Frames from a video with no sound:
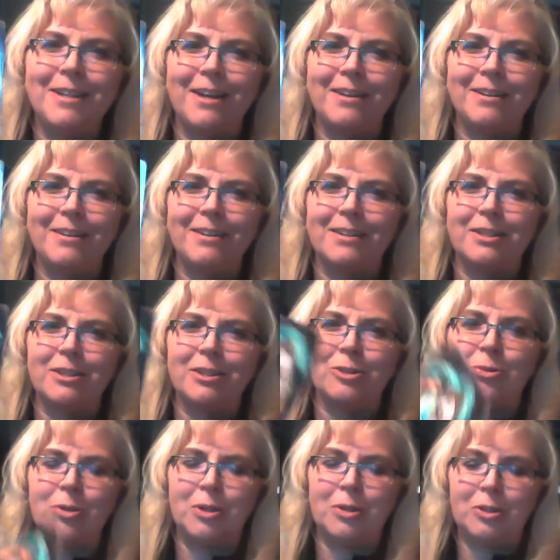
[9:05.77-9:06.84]
it's
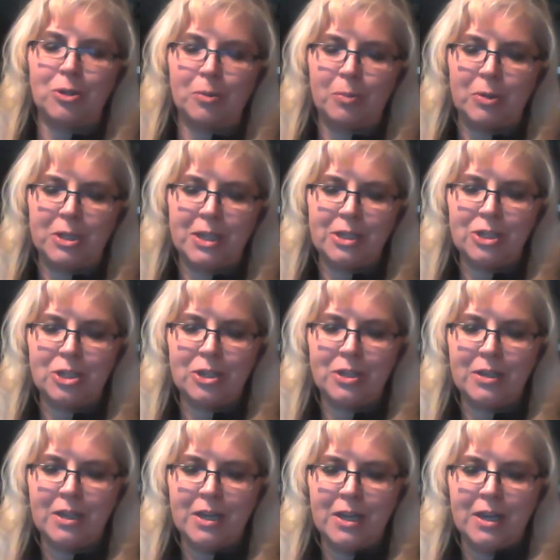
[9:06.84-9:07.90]
to an interpretation.